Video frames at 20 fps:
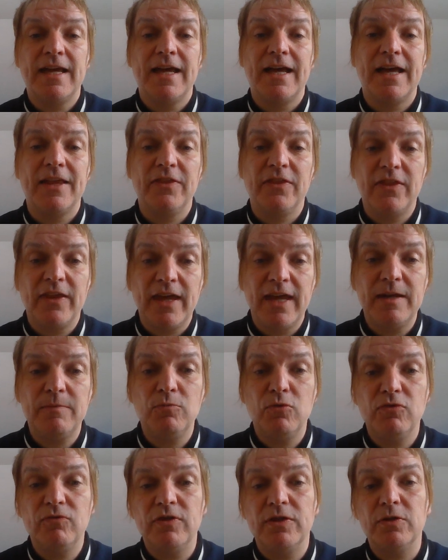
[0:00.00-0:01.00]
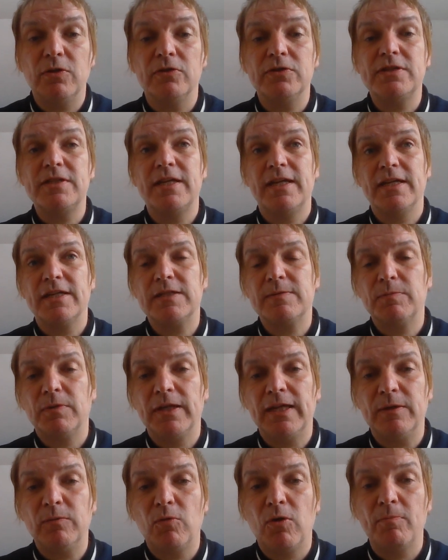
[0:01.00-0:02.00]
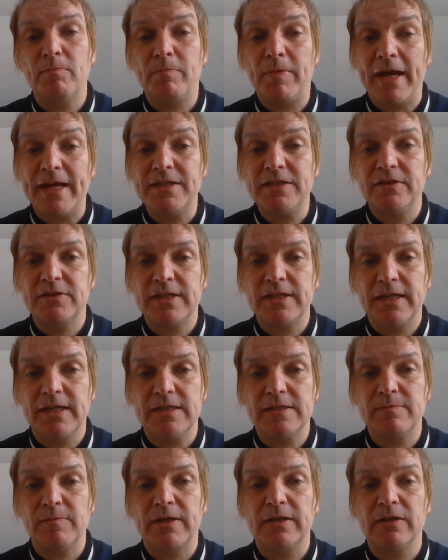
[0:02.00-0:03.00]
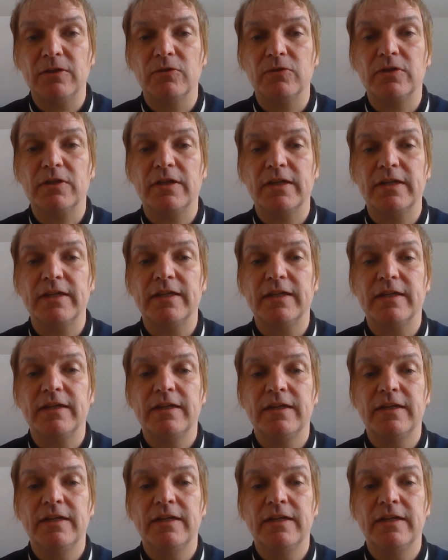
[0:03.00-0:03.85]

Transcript: and then moving on to explain what better days might look like.